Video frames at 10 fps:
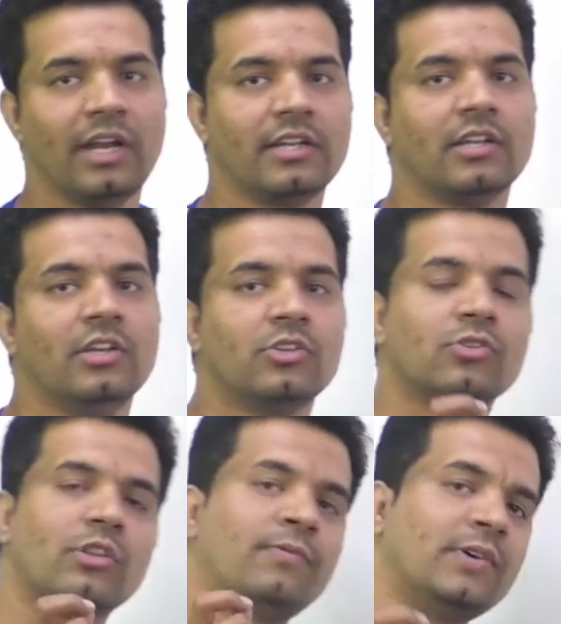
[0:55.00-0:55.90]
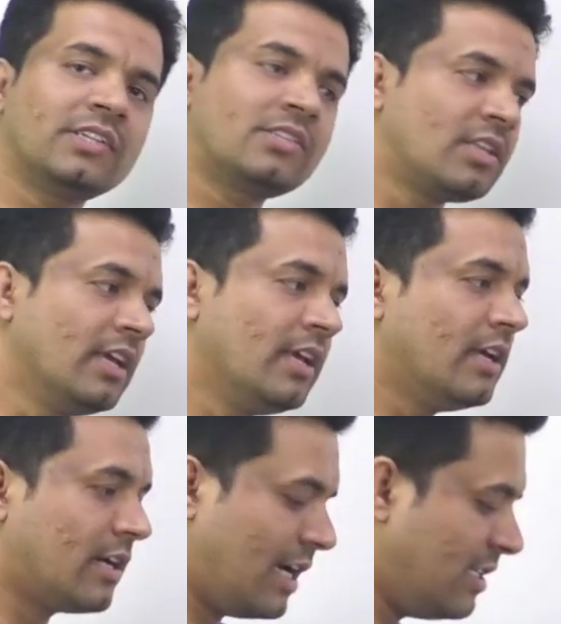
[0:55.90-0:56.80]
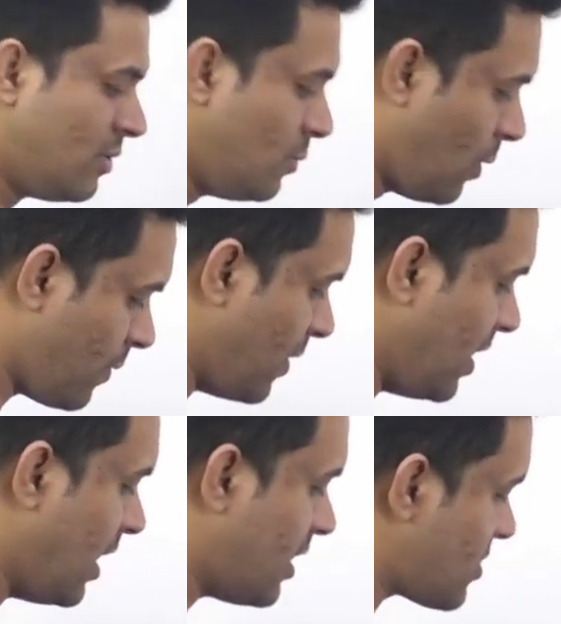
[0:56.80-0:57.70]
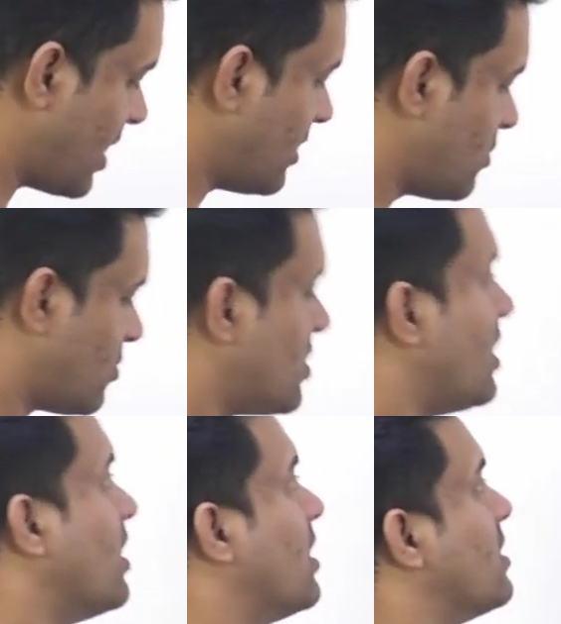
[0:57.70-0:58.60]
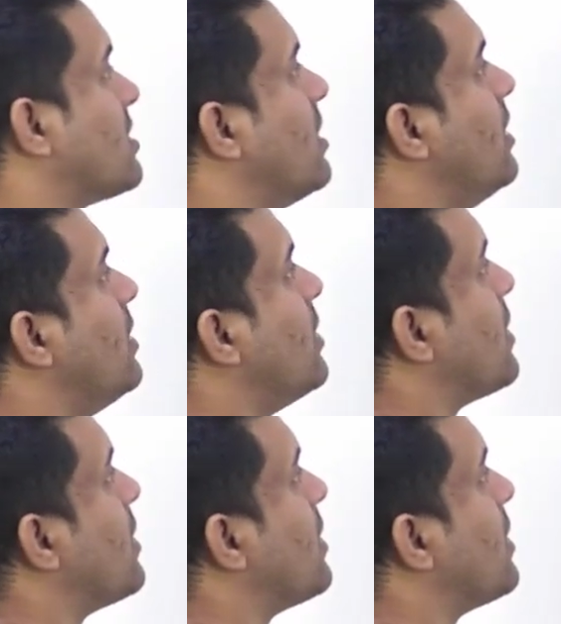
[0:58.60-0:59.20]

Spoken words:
right? So the first thing here guys, what we are trying to see here is the